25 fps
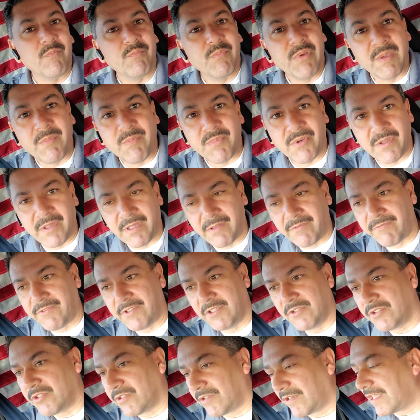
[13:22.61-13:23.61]
people in the
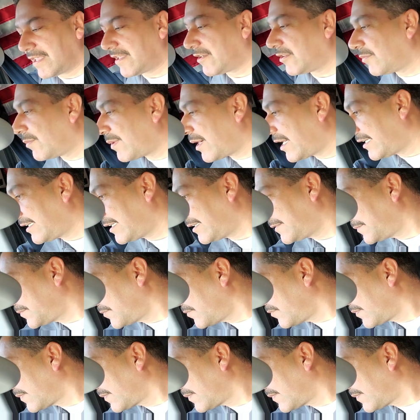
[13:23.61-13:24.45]
future that are buying it.